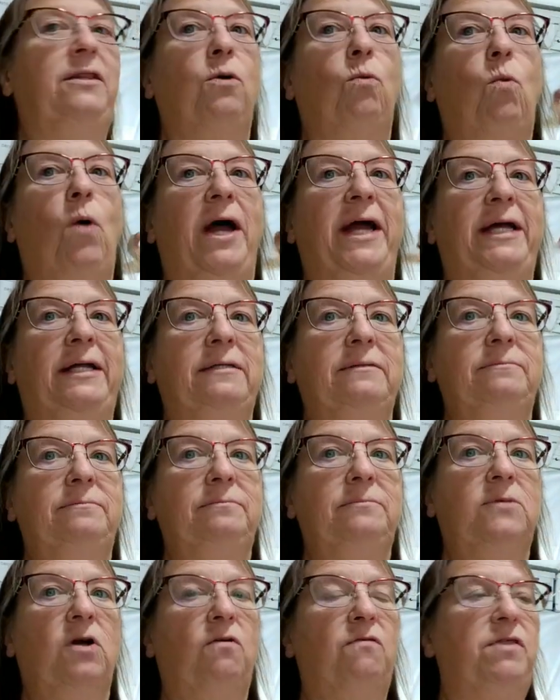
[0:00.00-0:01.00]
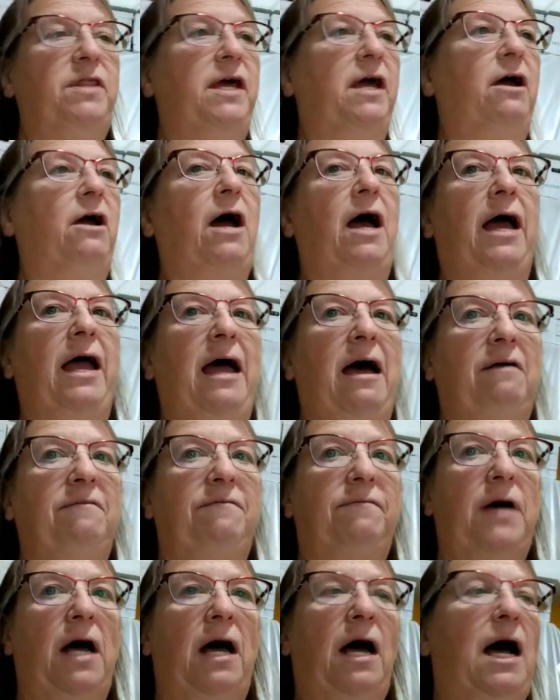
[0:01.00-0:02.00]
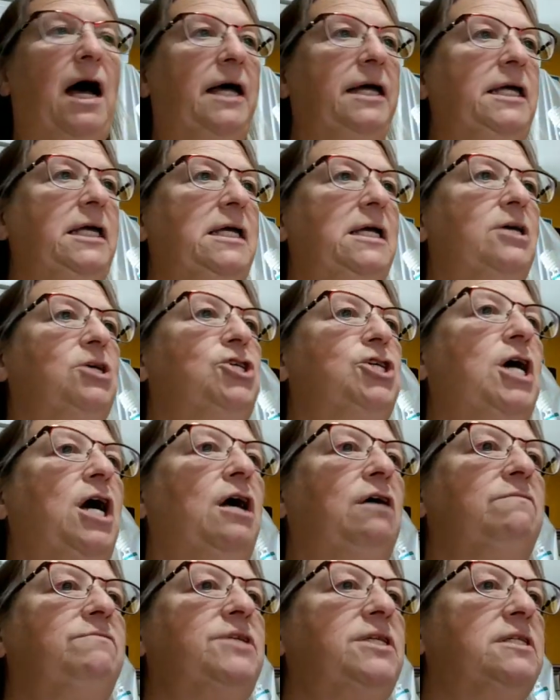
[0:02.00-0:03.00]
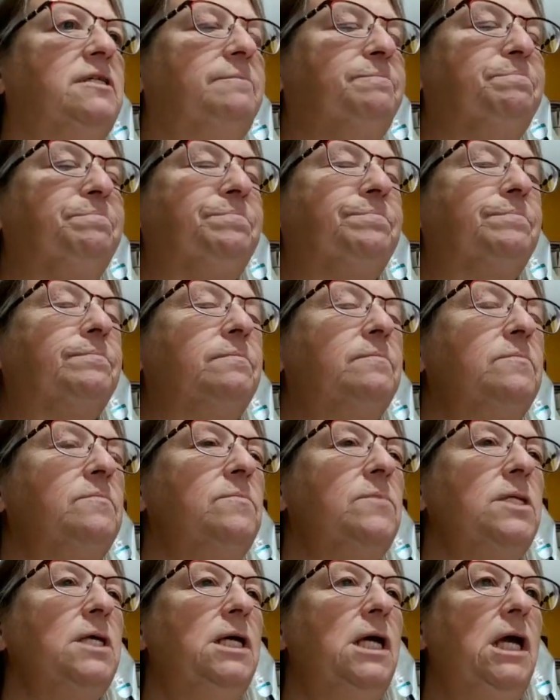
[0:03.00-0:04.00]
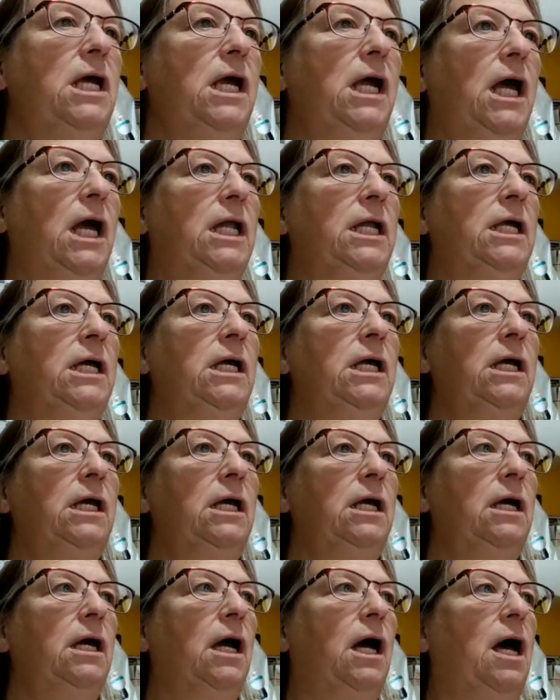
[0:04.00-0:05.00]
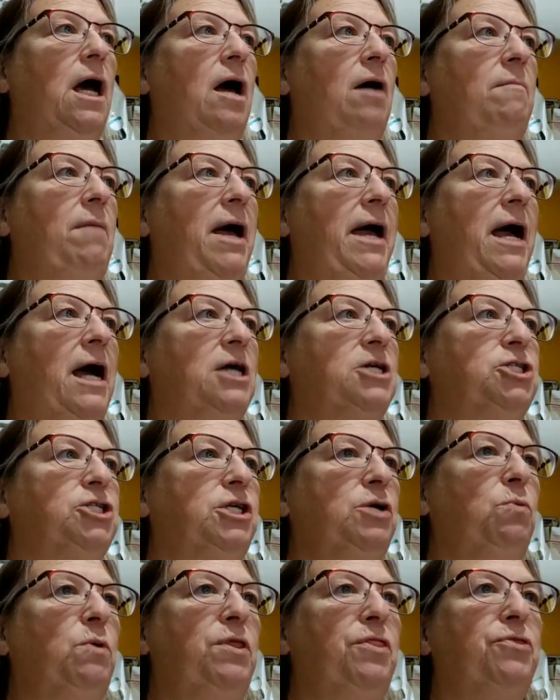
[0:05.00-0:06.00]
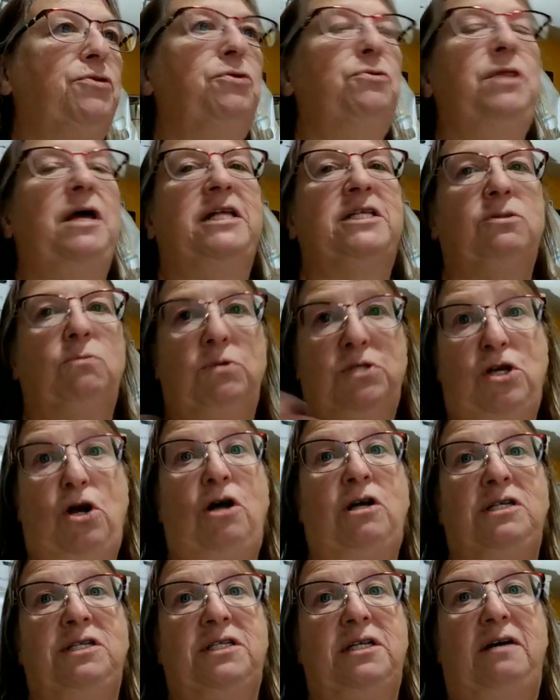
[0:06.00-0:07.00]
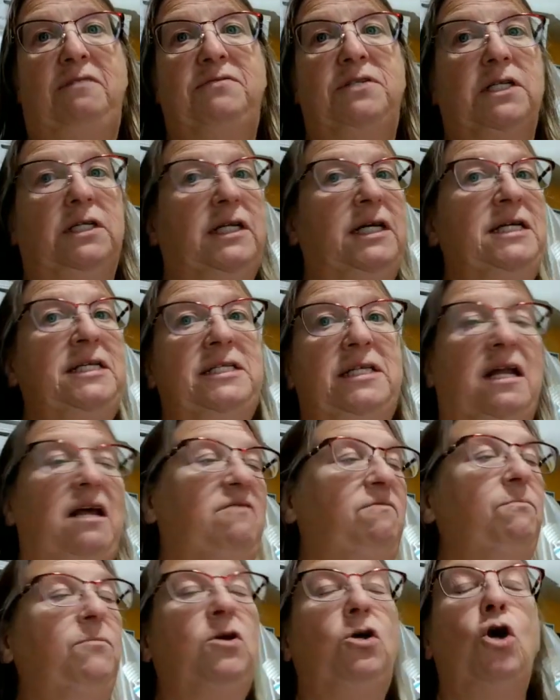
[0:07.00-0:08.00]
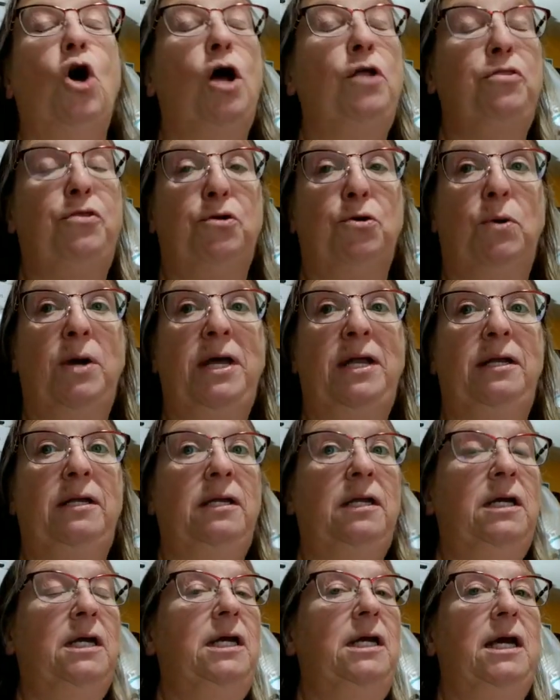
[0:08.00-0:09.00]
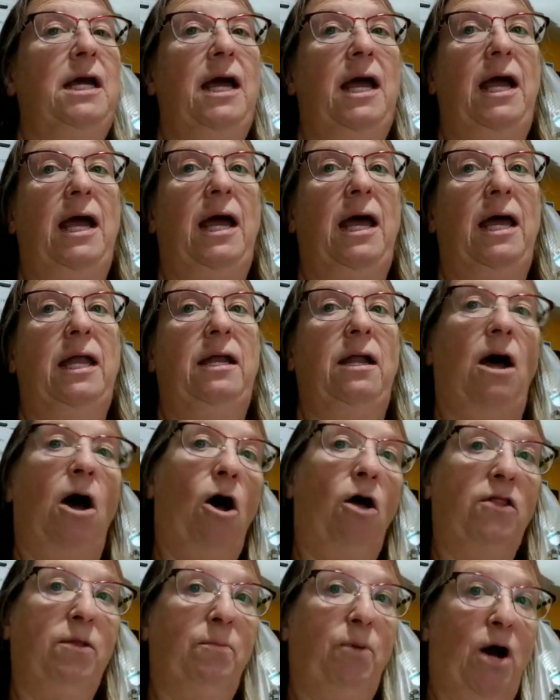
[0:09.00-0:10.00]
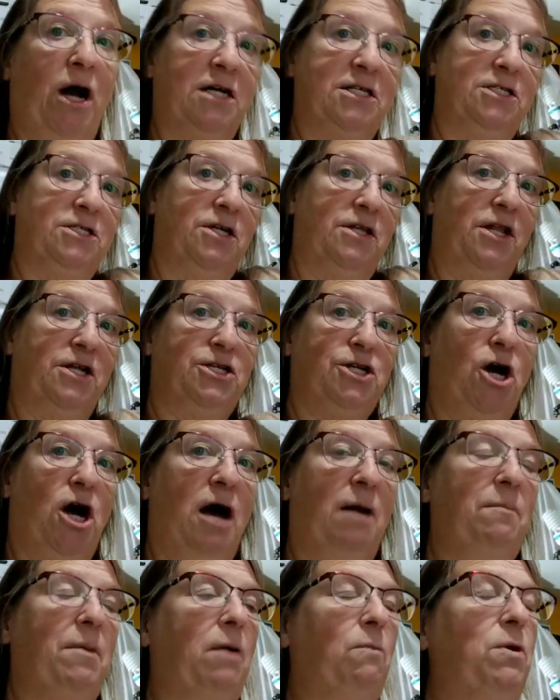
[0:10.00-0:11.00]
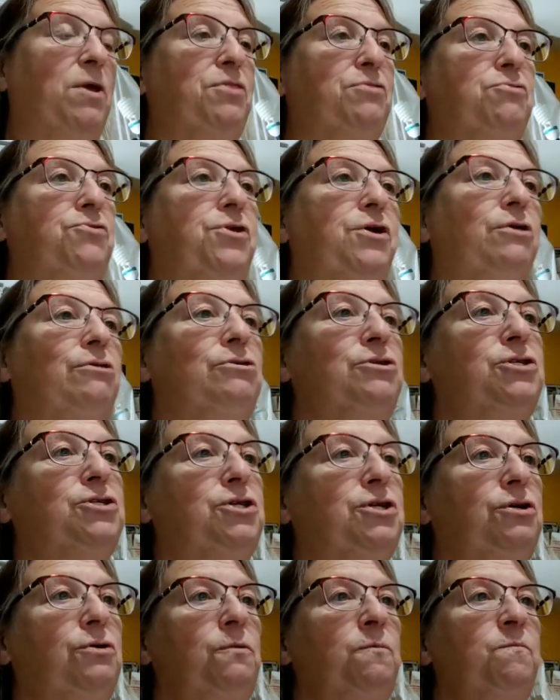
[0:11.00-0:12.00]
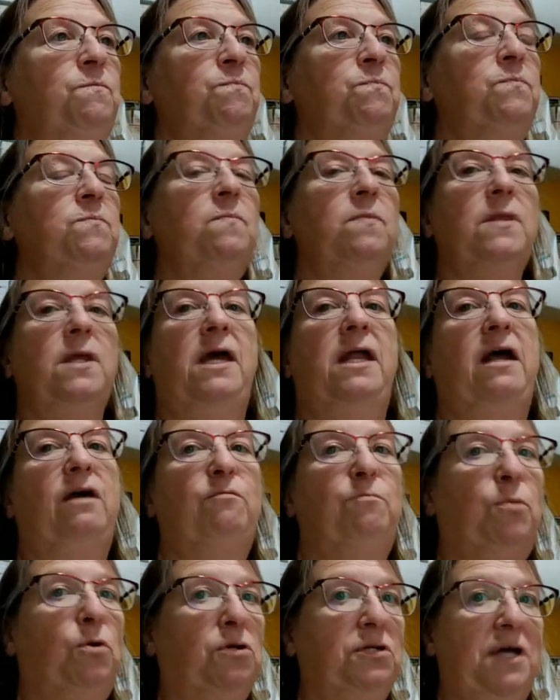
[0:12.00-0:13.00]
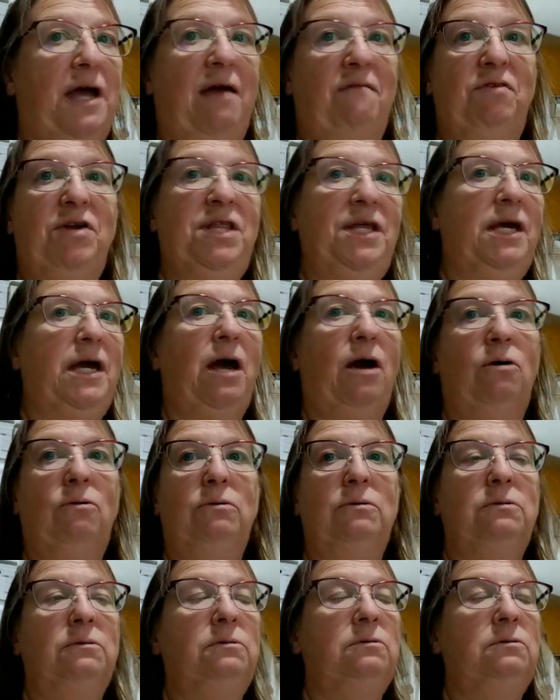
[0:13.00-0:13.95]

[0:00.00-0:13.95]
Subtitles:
the white over there. I have IKEA shelves, and I actually went through. That was all stuff to list, and I've gone through it, and all the boxes on the top. I went through those too, and I've pulled everything out,